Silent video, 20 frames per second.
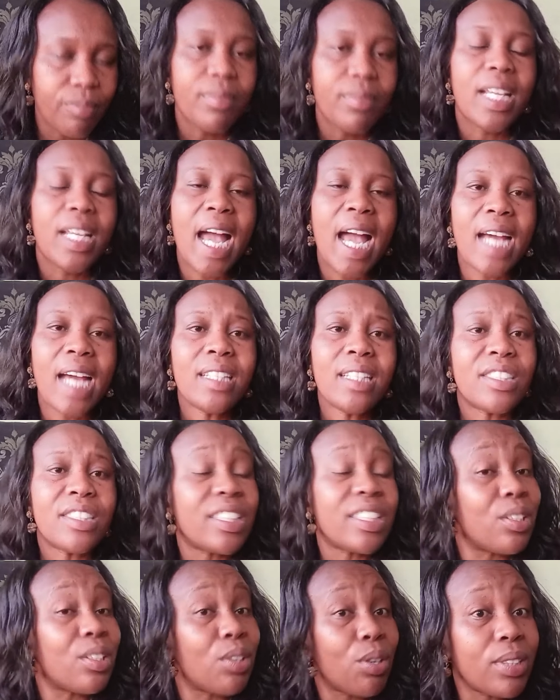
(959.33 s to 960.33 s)
And
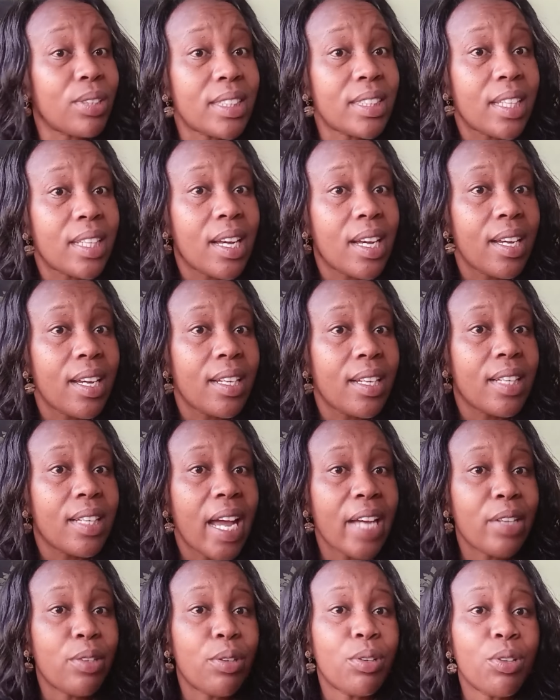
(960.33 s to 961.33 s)
she lost,
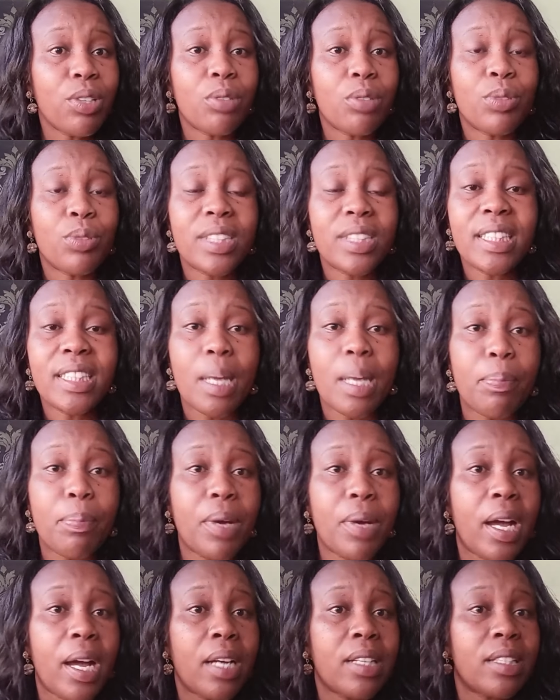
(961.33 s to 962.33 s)
I don't know, was it a,
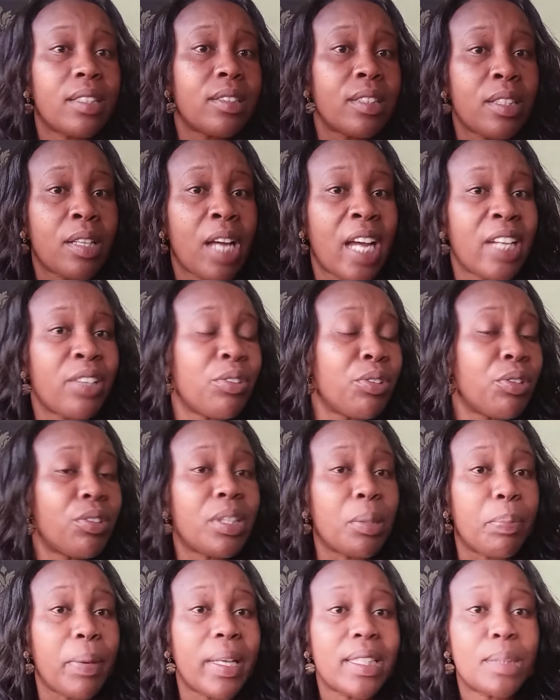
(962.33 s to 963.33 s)
I don't know,
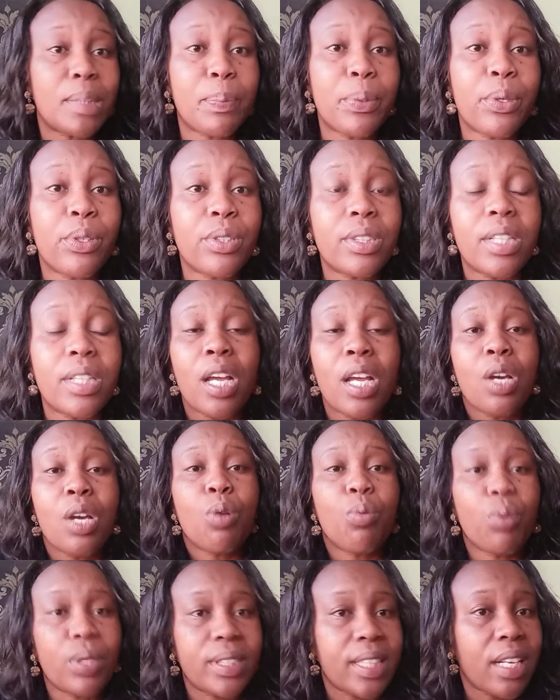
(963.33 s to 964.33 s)
the passport,
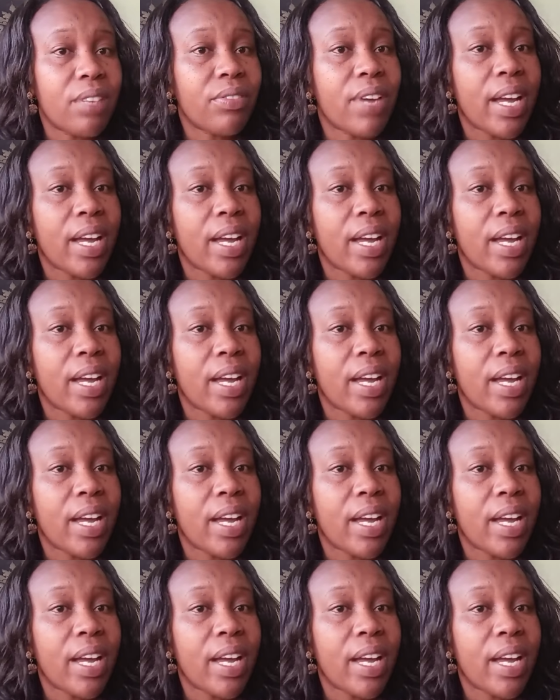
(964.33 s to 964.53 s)
whatever,